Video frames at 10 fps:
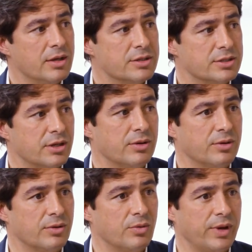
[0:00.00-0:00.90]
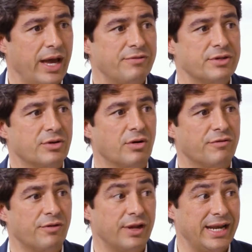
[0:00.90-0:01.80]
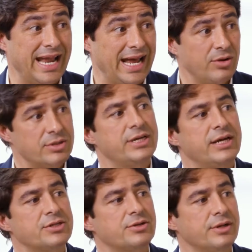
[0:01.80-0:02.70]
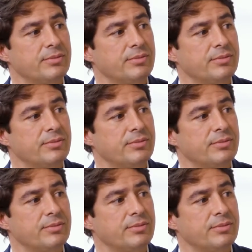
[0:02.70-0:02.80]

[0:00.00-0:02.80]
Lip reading: So we have to go for the nano-textured